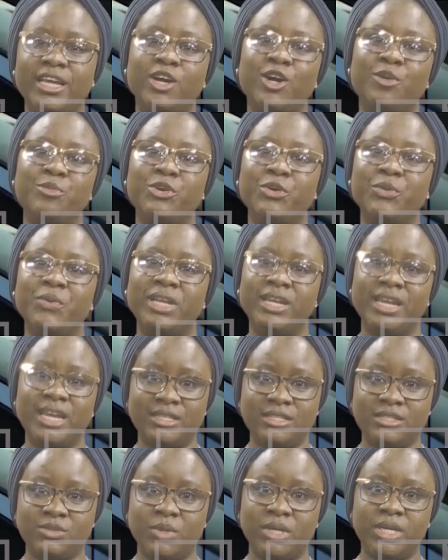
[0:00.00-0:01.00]
I come your way
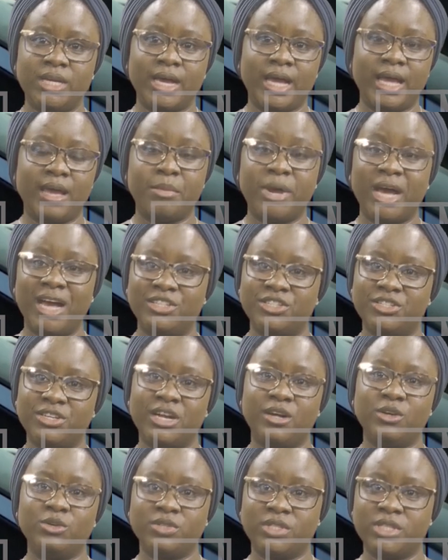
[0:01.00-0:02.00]
next week, I am
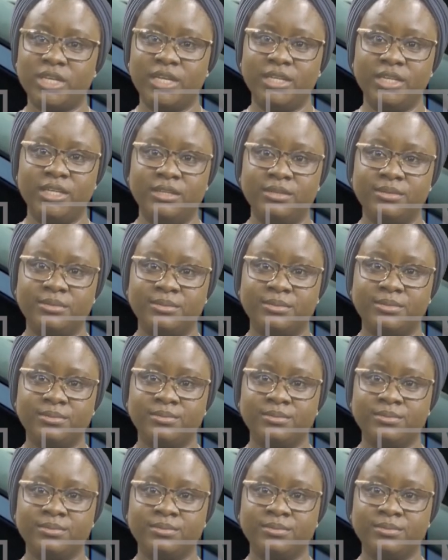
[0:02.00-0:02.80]
Hajarah Husseini.